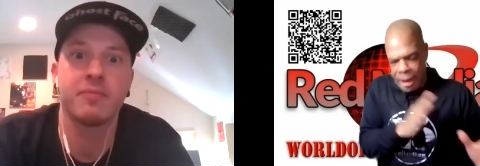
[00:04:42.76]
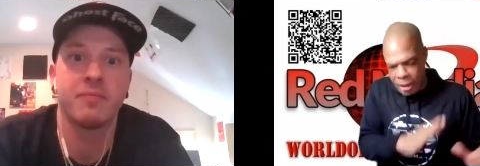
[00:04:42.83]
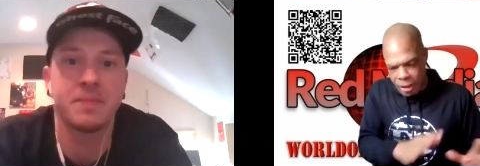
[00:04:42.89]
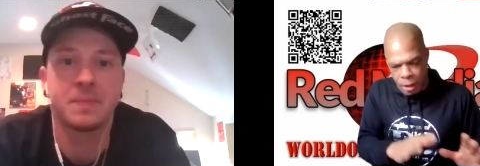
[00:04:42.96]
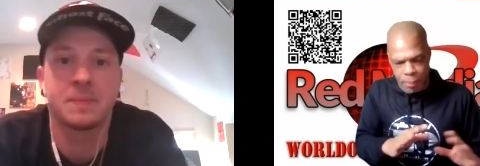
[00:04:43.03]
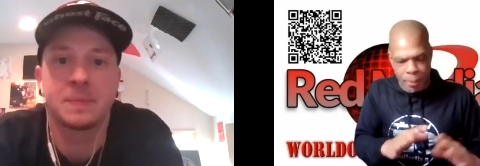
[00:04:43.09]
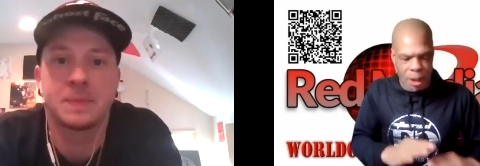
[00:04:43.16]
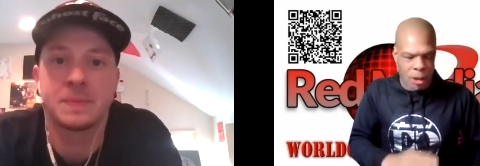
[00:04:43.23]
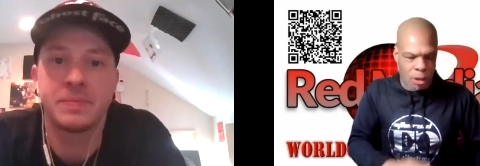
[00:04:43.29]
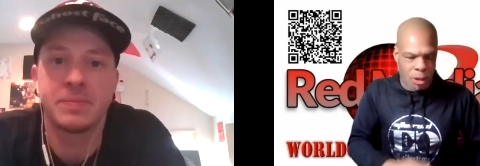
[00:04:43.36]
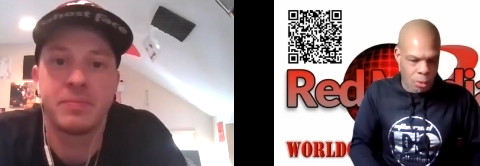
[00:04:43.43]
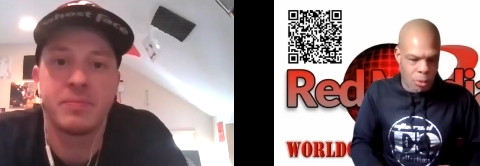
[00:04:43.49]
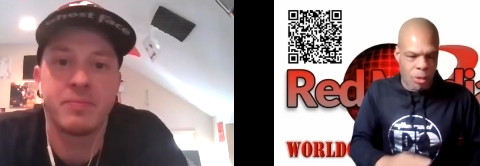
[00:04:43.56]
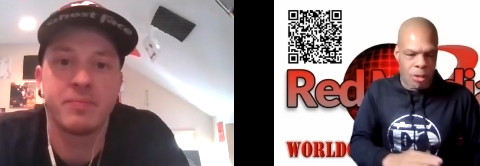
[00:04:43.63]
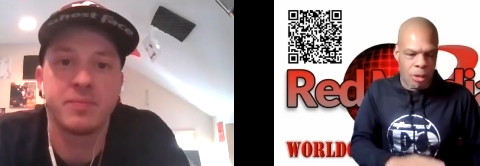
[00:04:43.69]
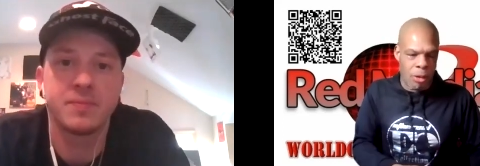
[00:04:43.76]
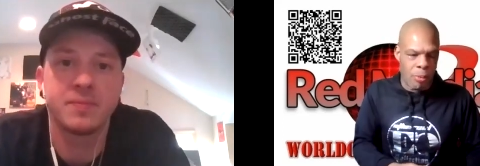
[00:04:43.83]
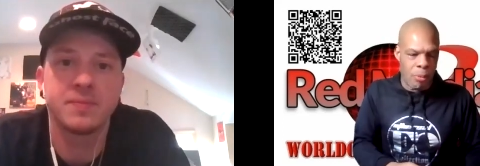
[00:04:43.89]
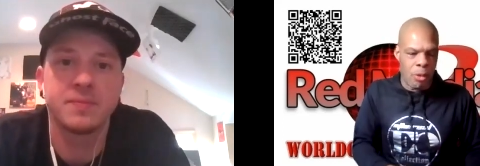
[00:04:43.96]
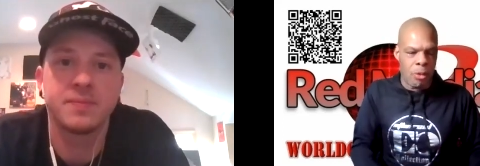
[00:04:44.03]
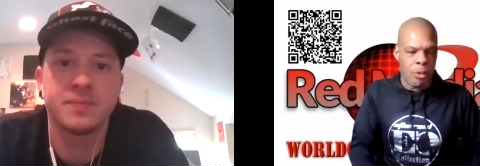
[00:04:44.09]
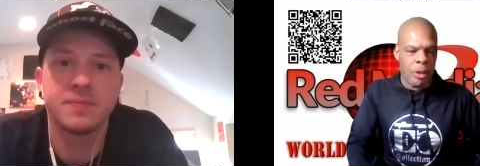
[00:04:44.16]
Speaker 1: instrumentals and
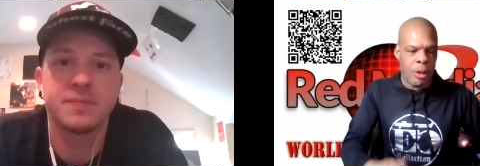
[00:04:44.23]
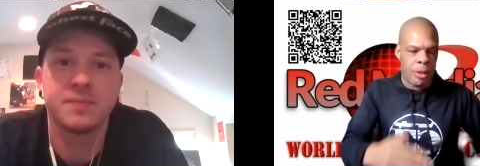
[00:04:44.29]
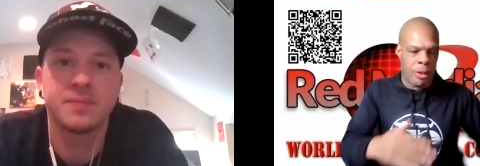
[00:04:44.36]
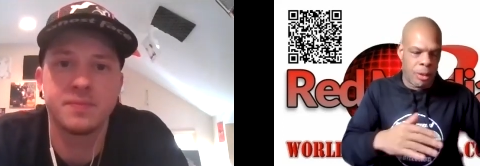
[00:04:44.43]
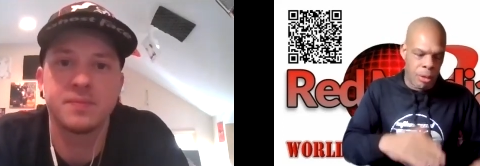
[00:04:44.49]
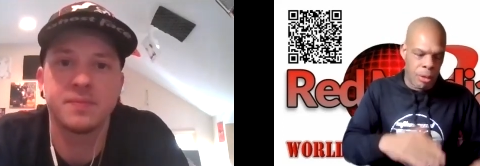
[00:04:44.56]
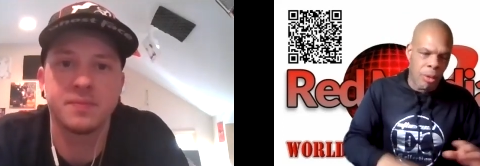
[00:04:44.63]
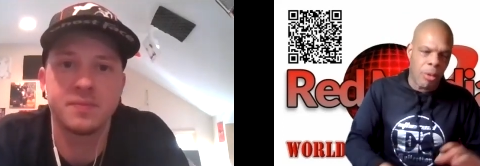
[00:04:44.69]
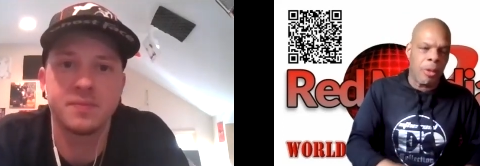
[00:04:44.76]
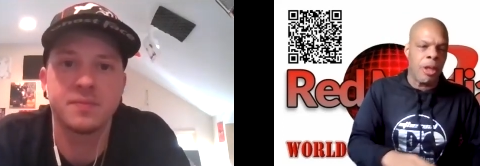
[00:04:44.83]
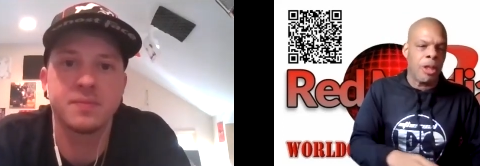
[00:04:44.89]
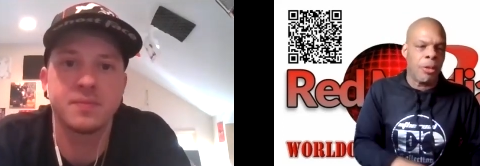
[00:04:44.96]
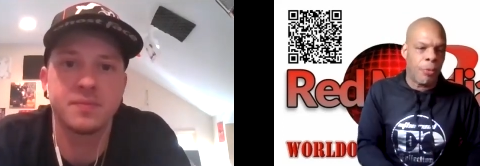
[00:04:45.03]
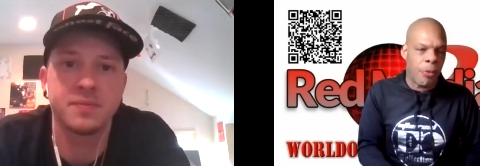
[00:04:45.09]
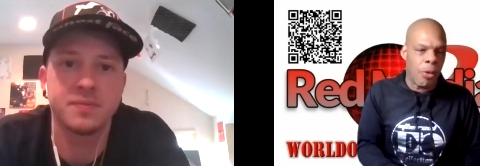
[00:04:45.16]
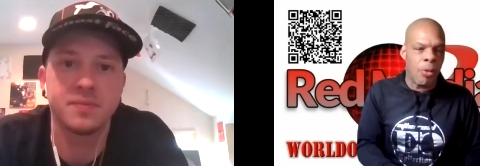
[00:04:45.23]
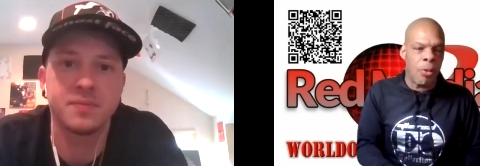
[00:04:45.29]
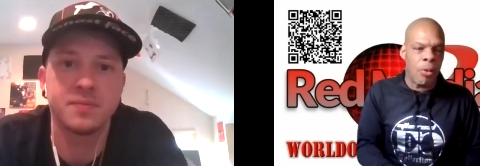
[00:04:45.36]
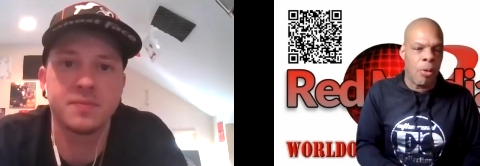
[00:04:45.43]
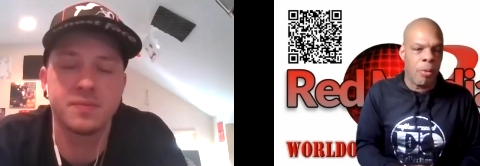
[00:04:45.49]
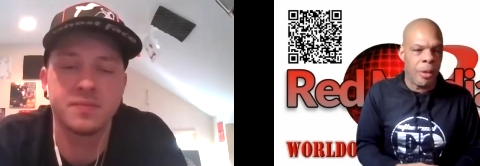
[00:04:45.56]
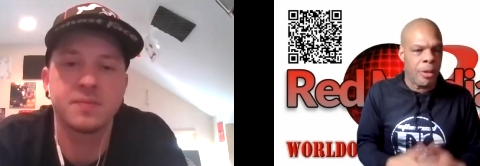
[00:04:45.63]
certain music, you know, get your
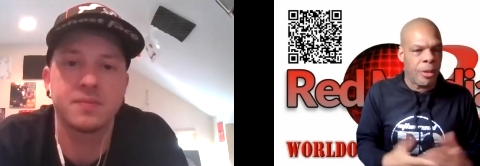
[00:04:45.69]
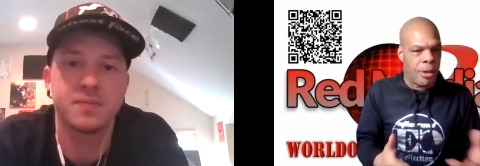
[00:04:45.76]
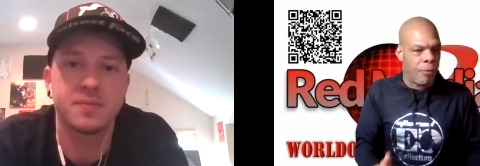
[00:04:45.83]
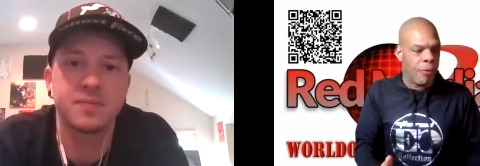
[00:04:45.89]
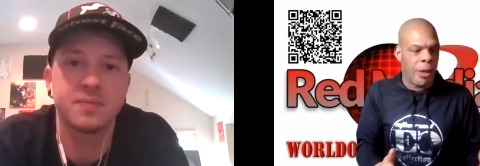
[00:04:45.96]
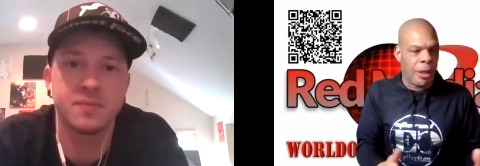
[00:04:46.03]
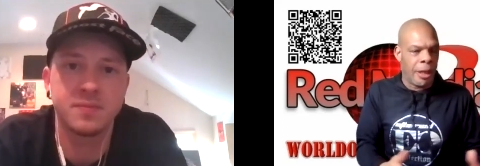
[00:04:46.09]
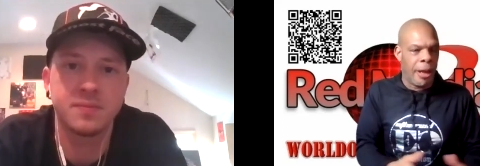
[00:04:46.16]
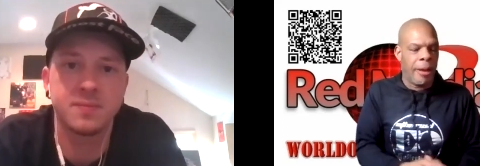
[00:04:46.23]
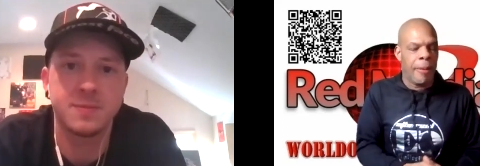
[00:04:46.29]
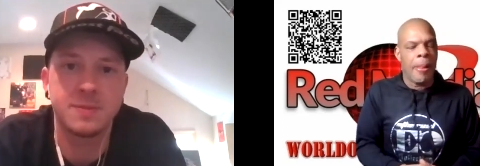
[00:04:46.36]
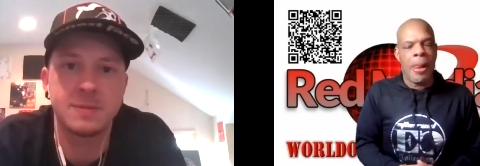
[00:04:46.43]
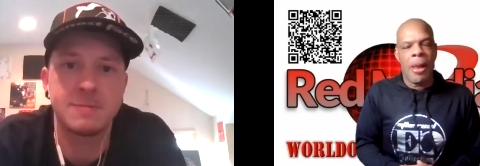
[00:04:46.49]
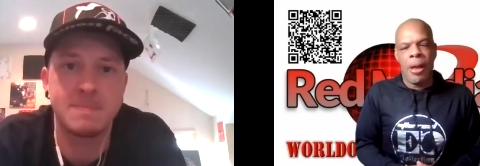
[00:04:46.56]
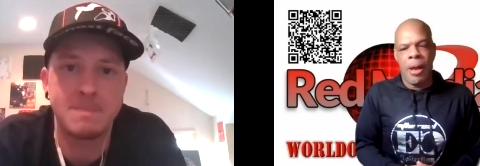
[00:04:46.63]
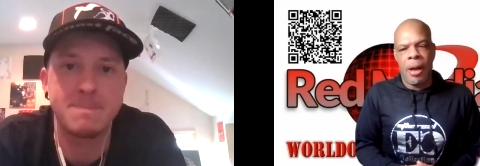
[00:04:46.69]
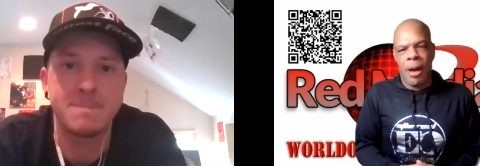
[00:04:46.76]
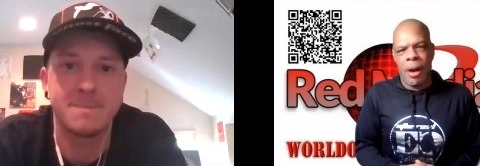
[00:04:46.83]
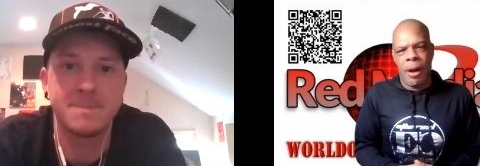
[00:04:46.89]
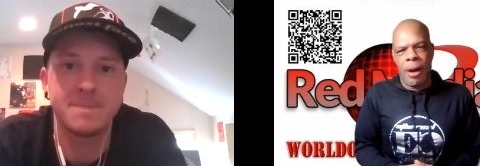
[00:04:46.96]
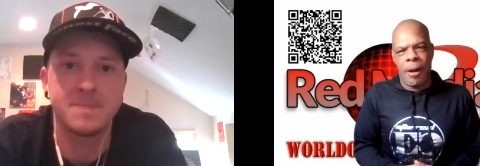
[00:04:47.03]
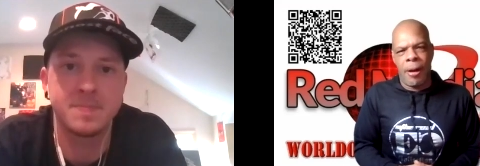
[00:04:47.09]
flow going, stuff like
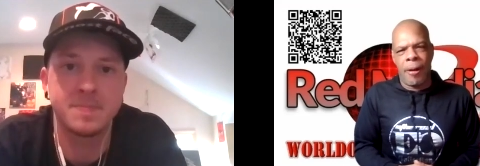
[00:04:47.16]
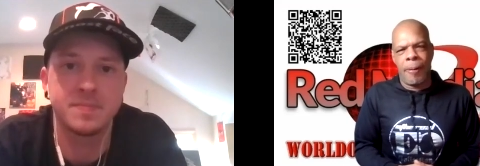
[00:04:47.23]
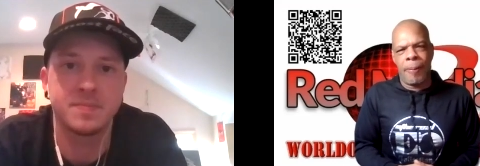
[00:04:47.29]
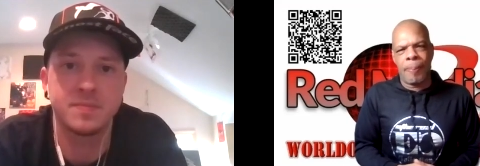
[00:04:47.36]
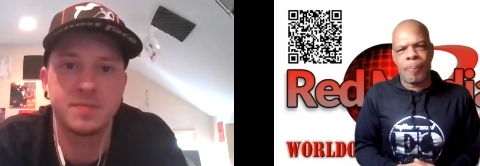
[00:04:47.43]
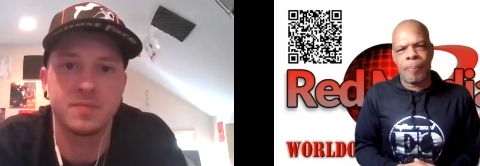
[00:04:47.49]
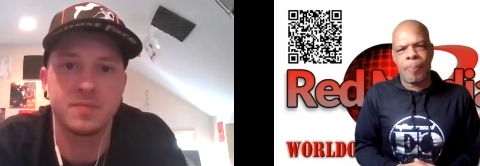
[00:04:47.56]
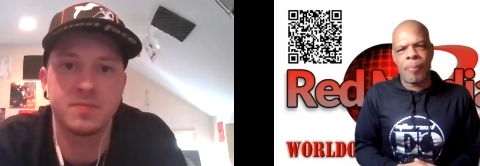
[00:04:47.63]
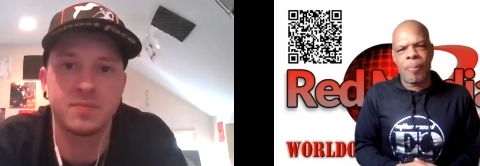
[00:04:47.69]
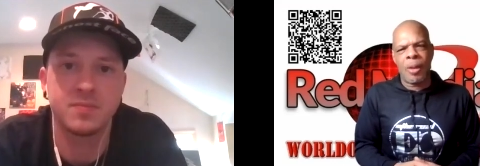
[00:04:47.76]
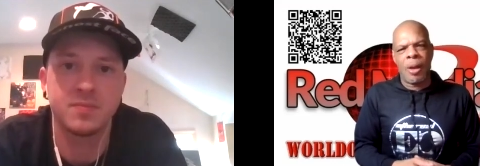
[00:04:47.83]
that. Um,